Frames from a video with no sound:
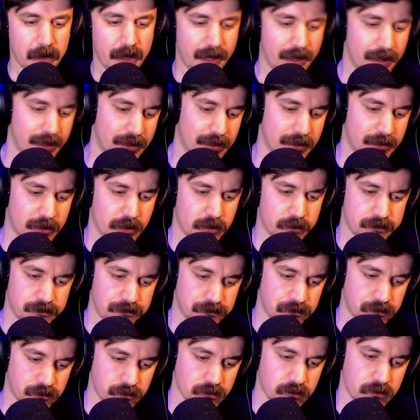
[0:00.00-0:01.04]
And
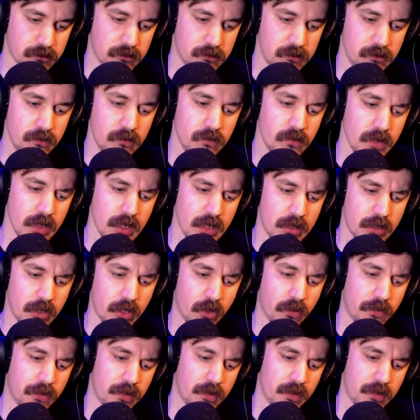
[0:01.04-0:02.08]
you
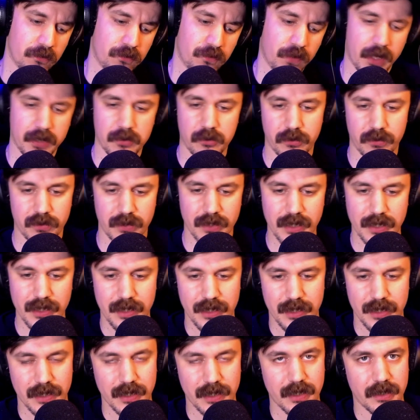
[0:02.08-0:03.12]
know, the final
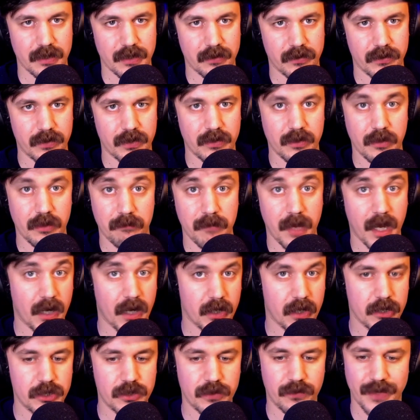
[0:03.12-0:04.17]
scene is the
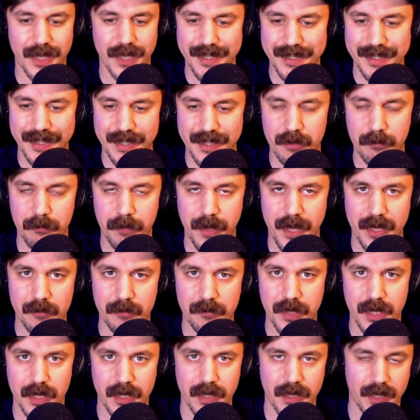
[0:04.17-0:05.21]
marriage of Anakin and
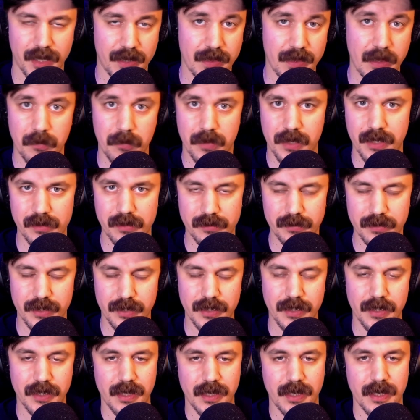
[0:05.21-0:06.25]
Padme and them
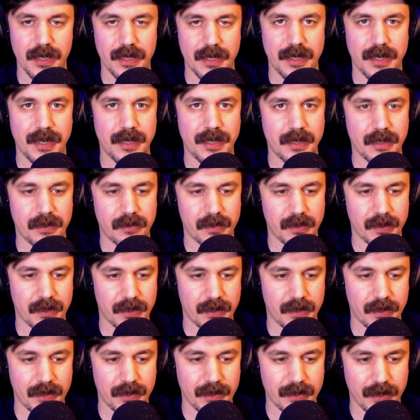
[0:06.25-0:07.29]
kissing, and I
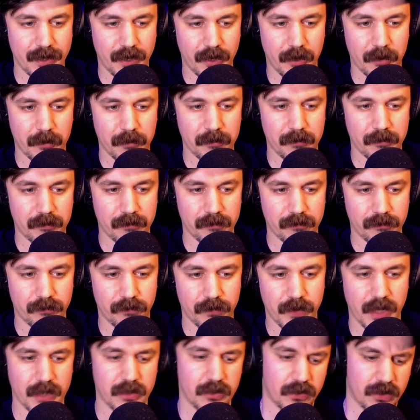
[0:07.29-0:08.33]
think
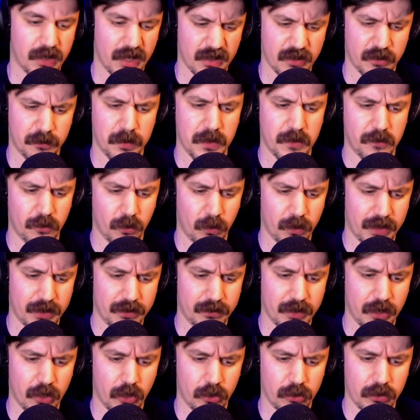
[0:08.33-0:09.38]
that just kind of speaks to what I
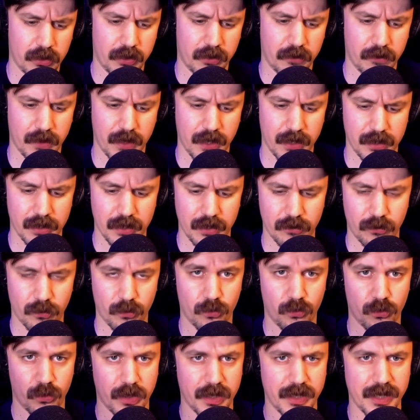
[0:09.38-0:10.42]
said earlier, that it's
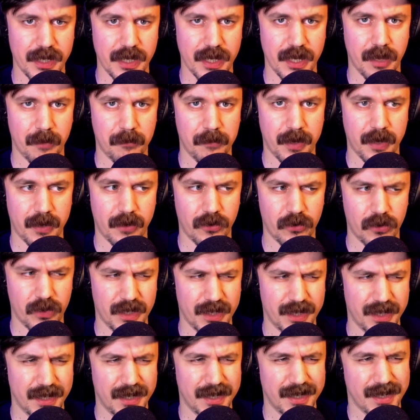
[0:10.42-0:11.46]
really about
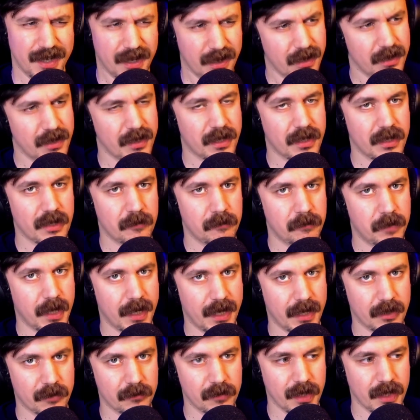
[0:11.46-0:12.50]
Anakin and
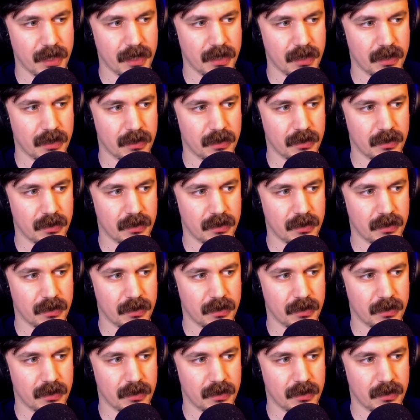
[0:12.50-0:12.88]
Padme.